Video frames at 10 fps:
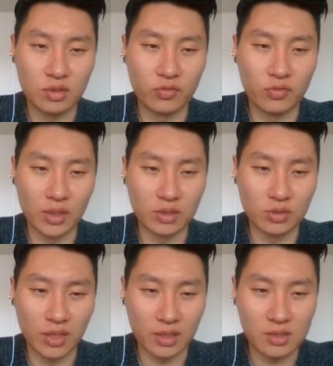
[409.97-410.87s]
if you want to do
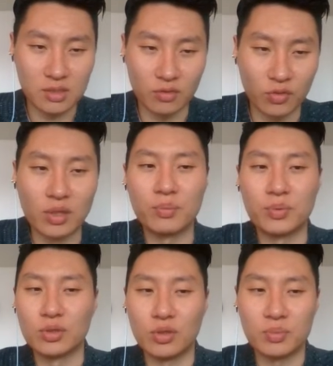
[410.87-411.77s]
like this, if you want to
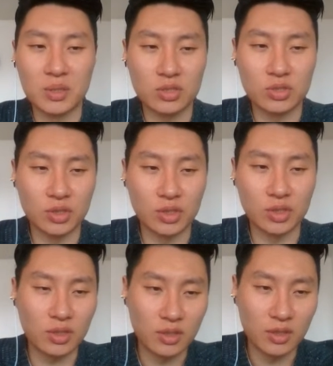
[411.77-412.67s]
put your picture here.
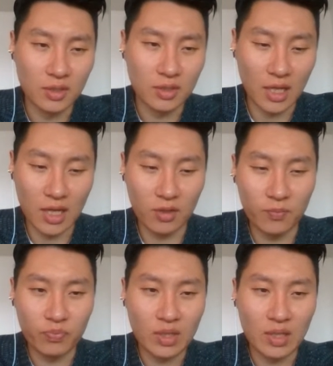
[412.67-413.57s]

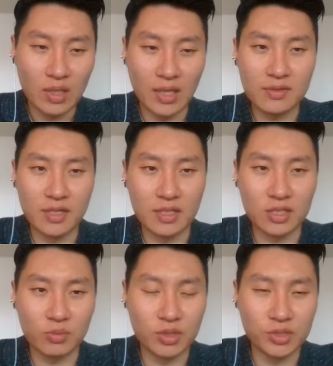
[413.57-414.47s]
Now, last thing
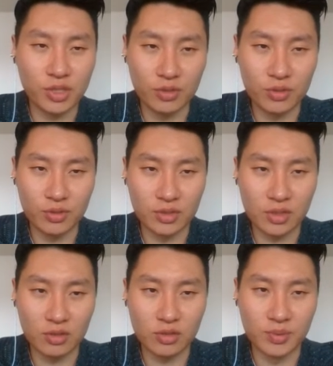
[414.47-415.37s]
that I want to show you is
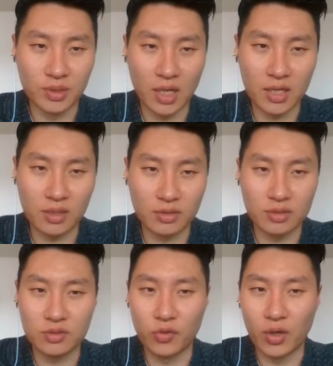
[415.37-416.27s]
how to put
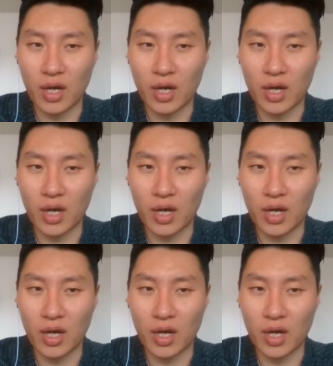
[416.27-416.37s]
icons. For